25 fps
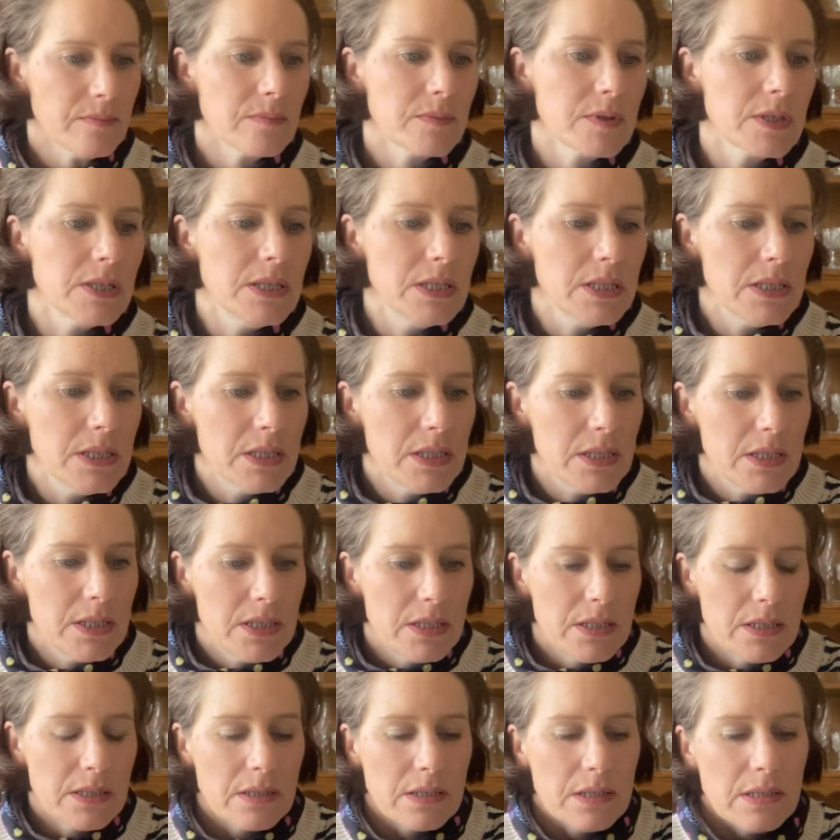So
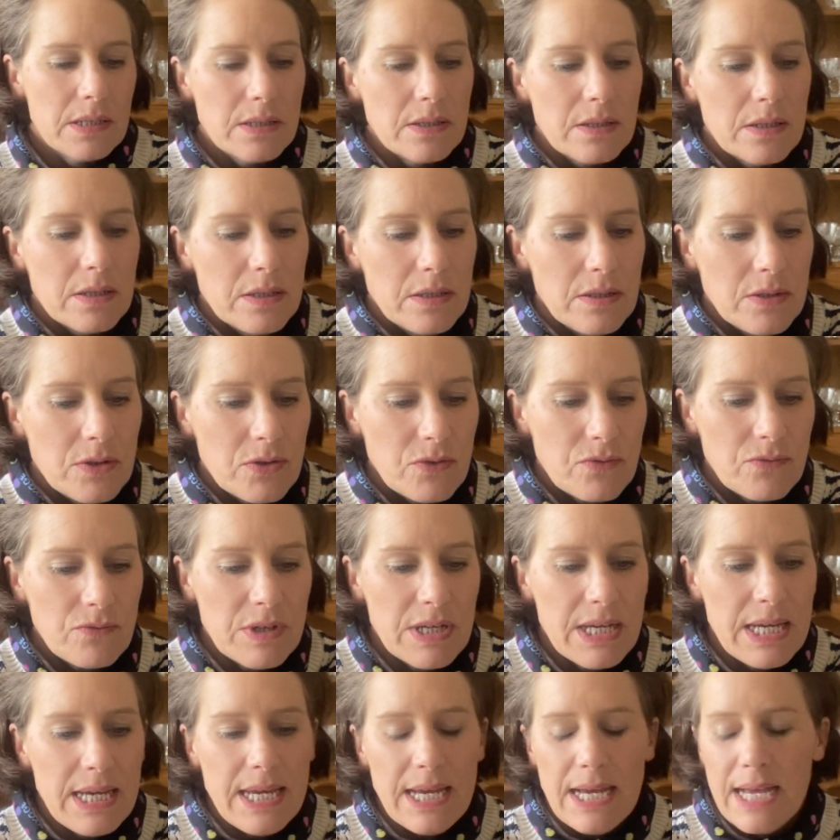that's those
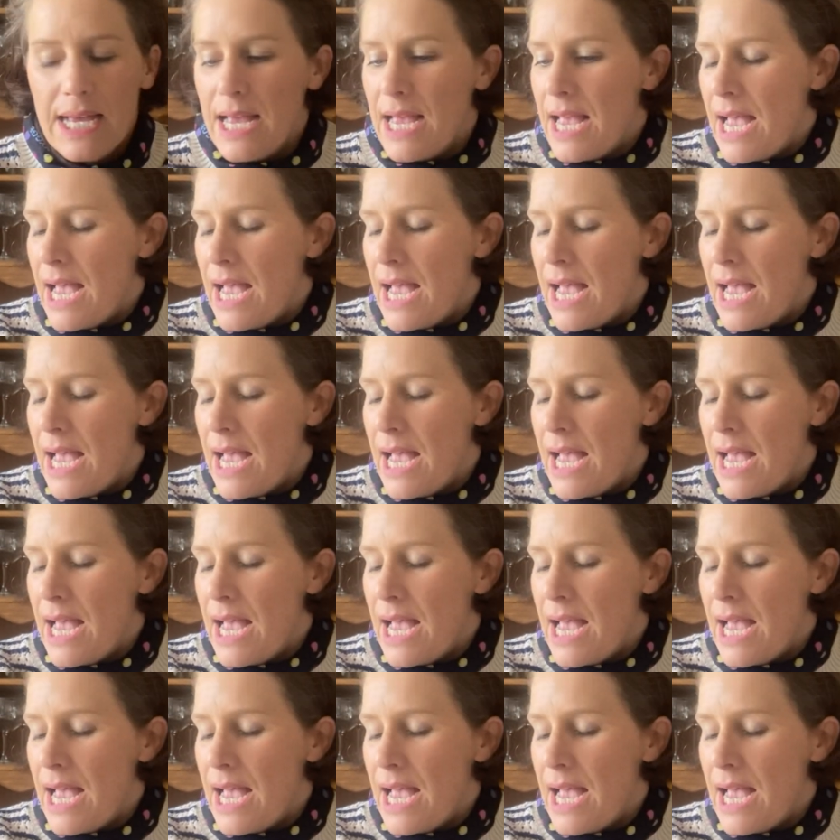three.